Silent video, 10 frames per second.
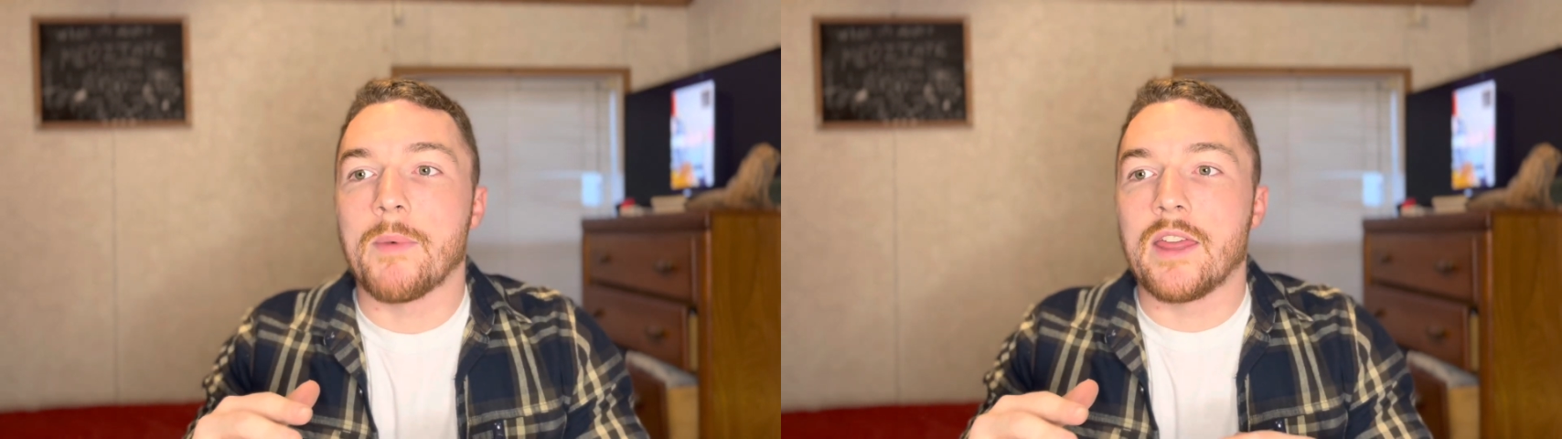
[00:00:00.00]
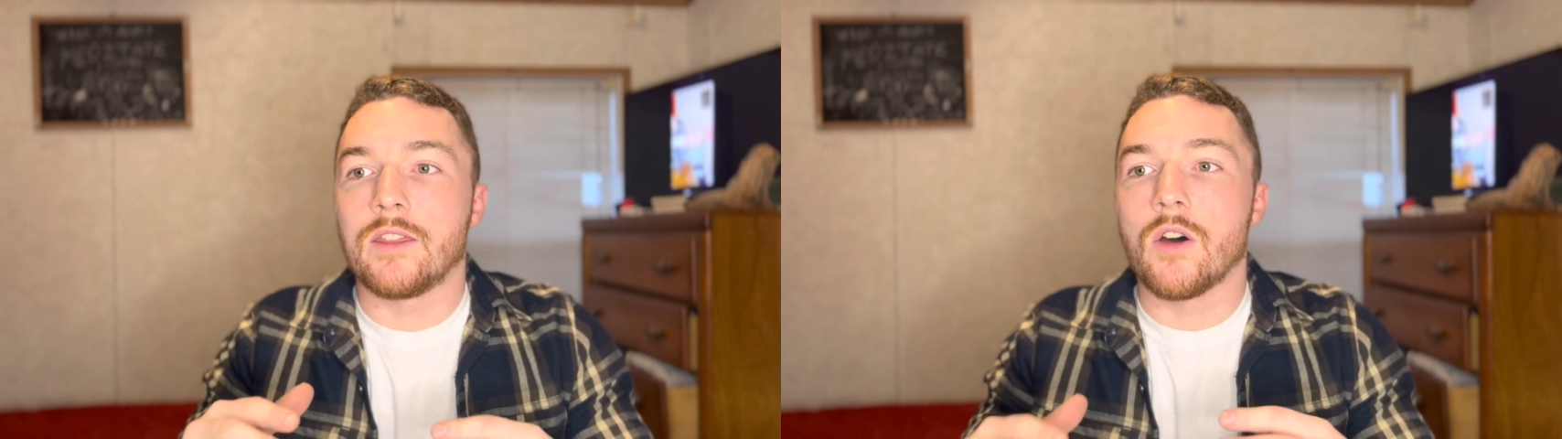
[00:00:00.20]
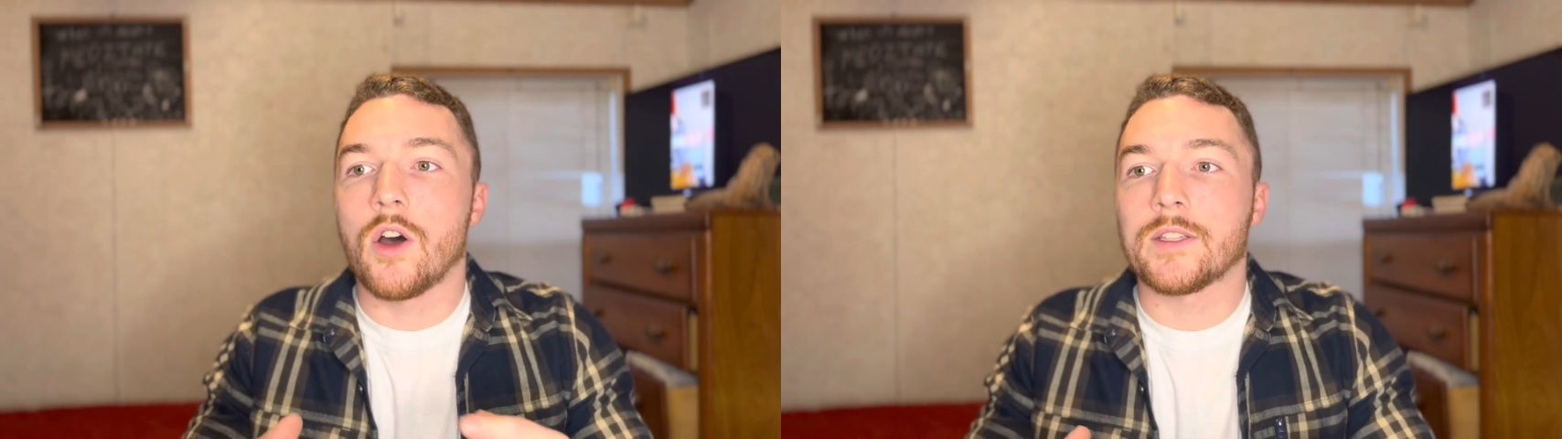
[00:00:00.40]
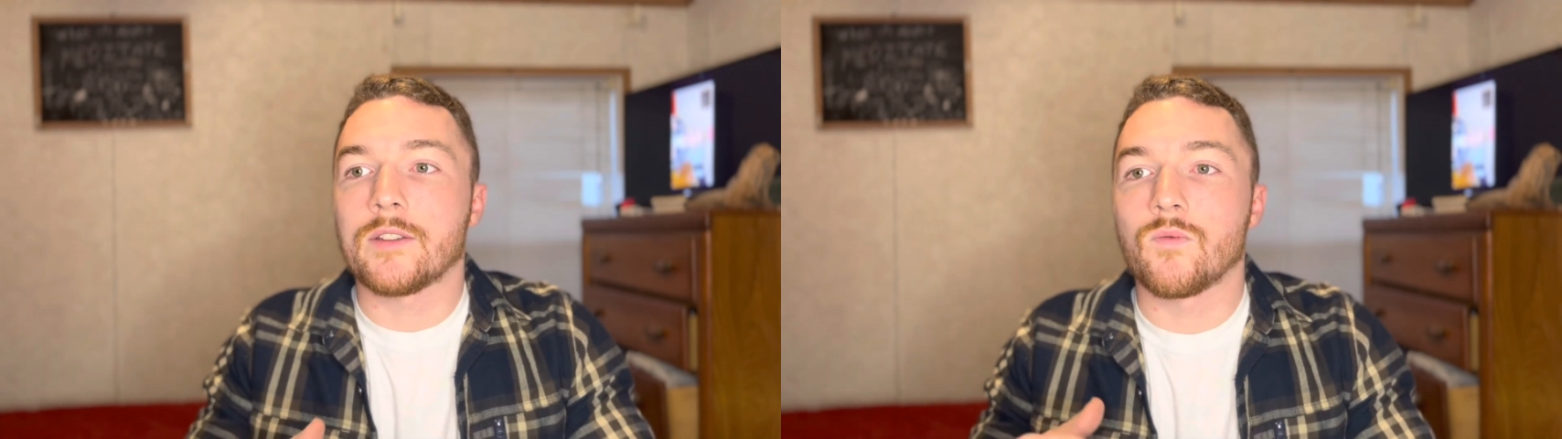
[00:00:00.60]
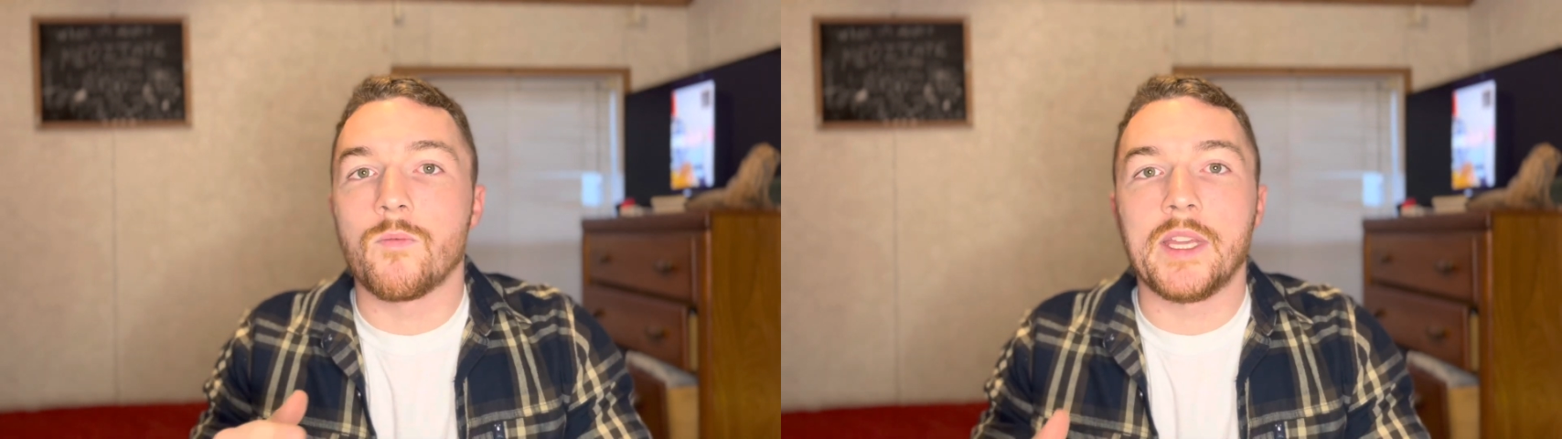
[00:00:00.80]
my thoughts
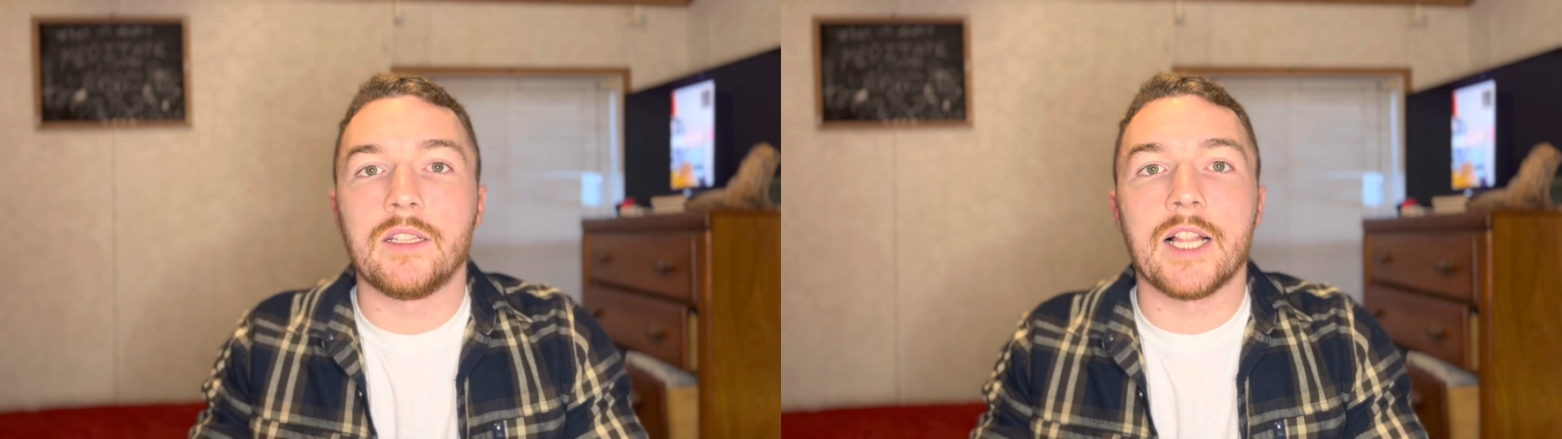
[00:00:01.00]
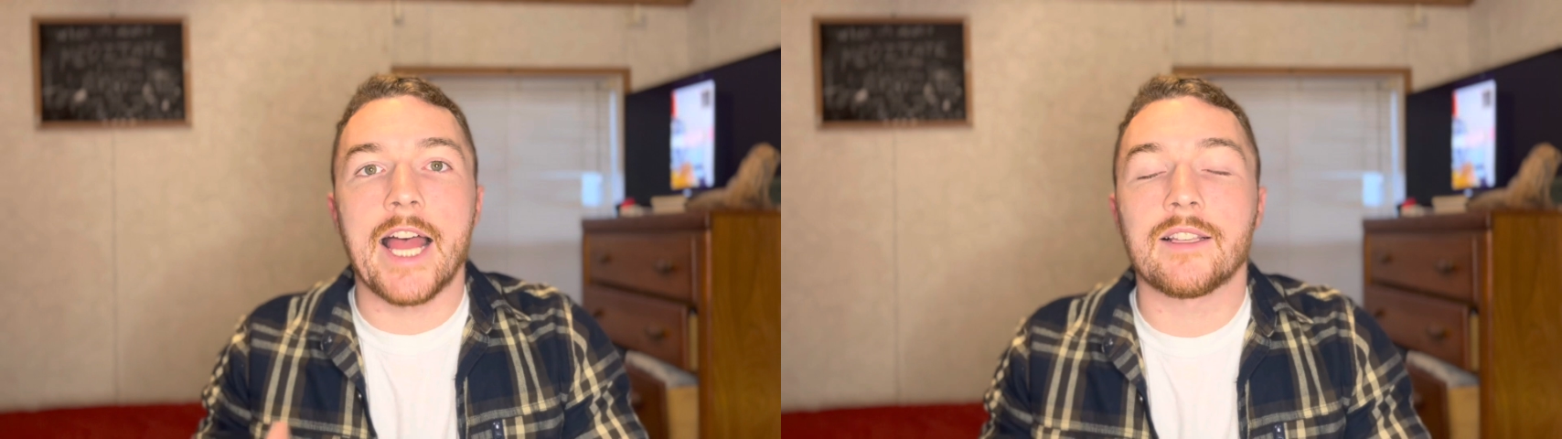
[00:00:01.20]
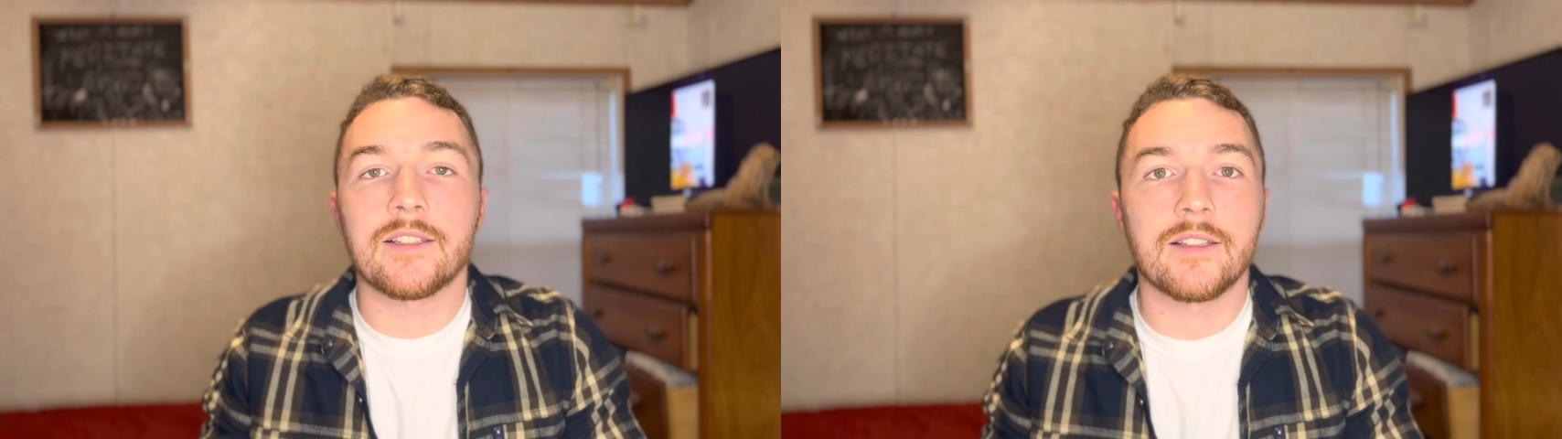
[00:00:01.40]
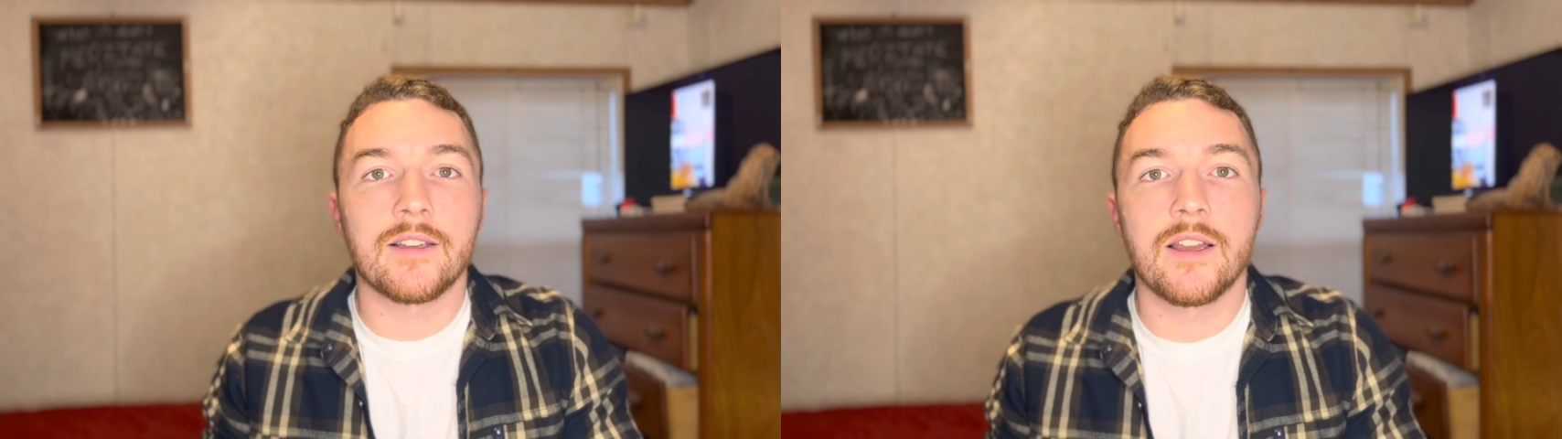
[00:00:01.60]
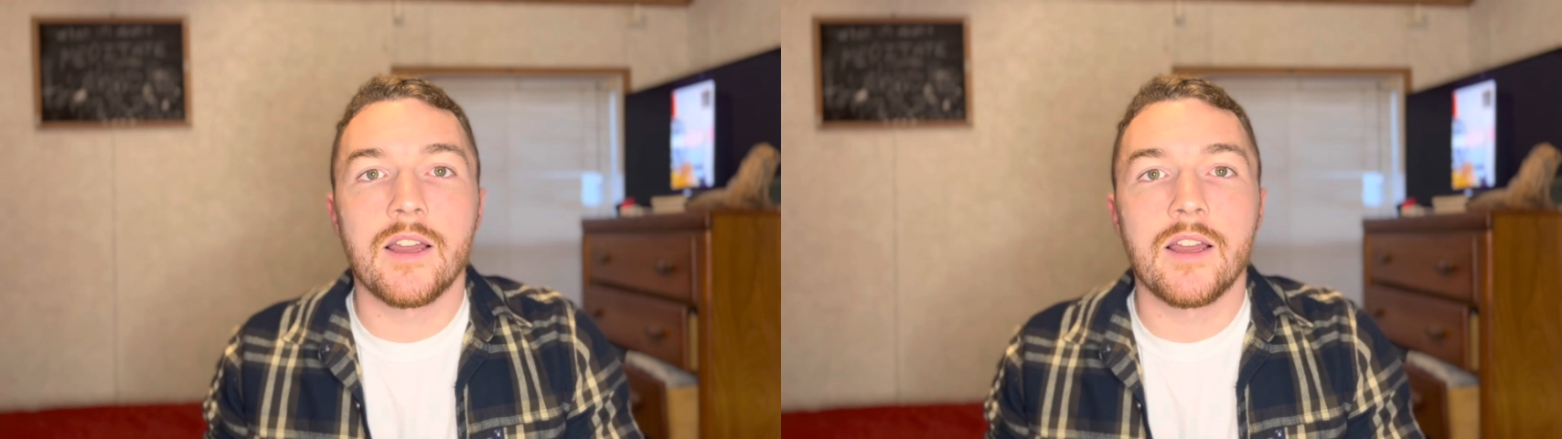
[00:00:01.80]
will be less.